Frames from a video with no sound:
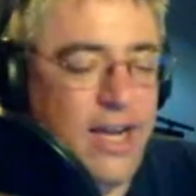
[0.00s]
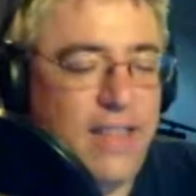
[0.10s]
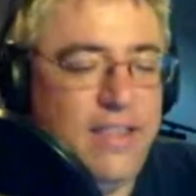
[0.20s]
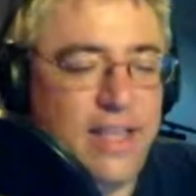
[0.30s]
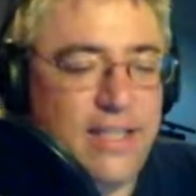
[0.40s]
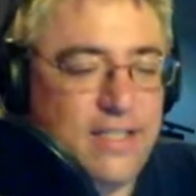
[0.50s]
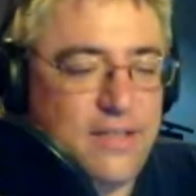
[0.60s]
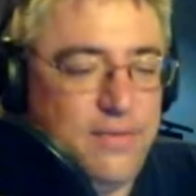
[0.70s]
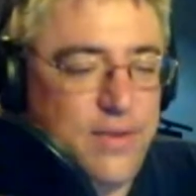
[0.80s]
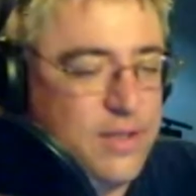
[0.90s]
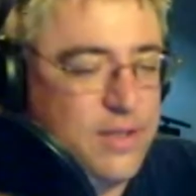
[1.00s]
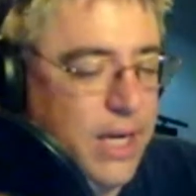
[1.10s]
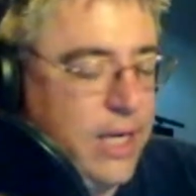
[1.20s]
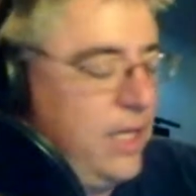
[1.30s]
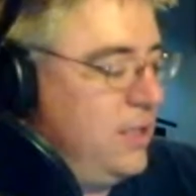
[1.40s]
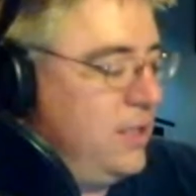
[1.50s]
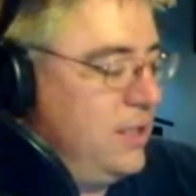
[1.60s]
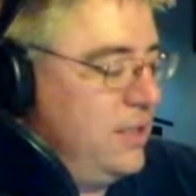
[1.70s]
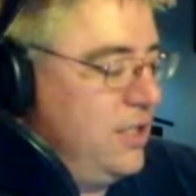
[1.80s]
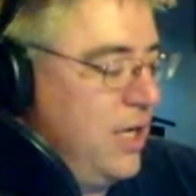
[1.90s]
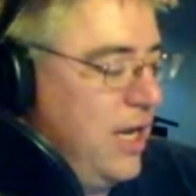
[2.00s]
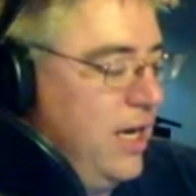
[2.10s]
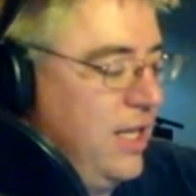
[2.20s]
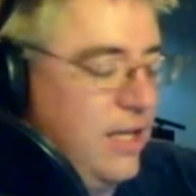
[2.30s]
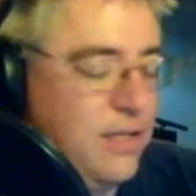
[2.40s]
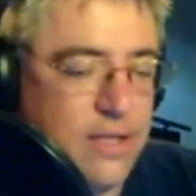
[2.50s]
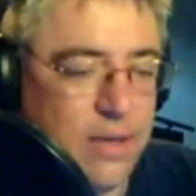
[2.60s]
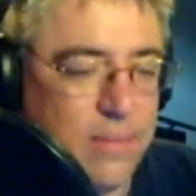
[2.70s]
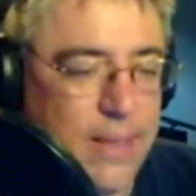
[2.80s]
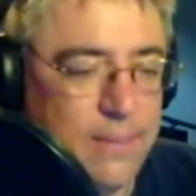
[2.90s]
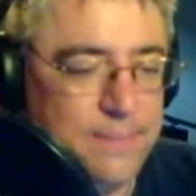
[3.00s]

I think that does it for this week. Unless you got anything else to talk about.